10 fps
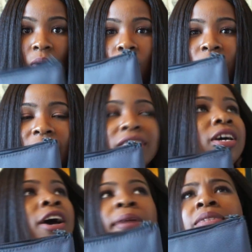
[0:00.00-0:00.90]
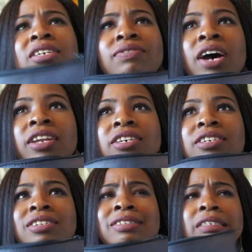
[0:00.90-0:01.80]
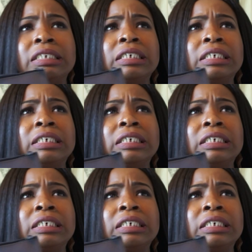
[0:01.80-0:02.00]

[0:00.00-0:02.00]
with Tivana's